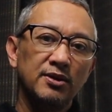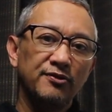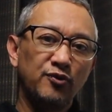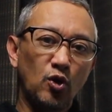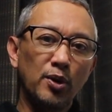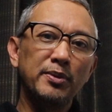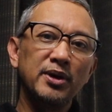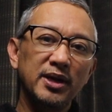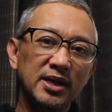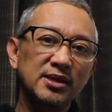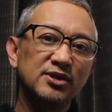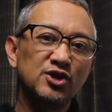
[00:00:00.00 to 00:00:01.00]
former
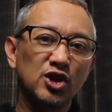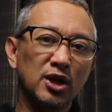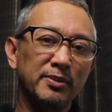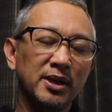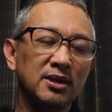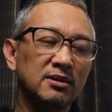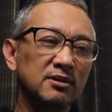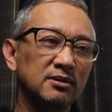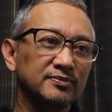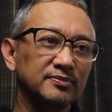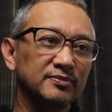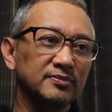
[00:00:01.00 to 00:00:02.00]
East German
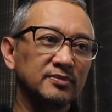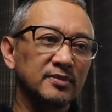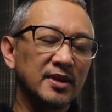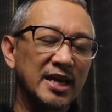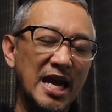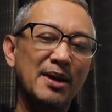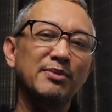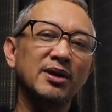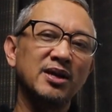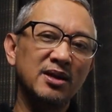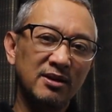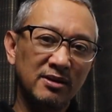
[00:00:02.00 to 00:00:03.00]
camera
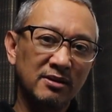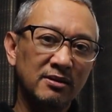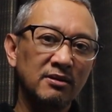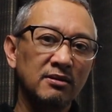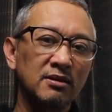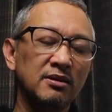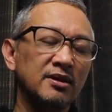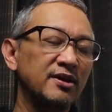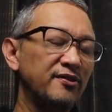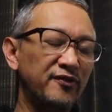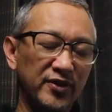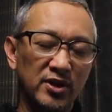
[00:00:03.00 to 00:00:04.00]
gear,
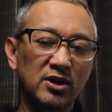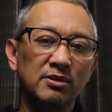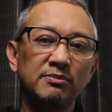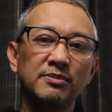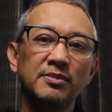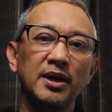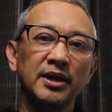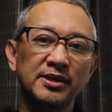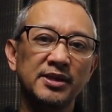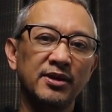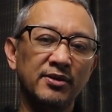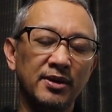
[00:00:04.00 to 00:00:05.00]
film,
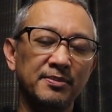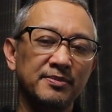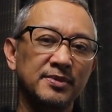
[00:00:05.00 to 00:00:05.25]
etc.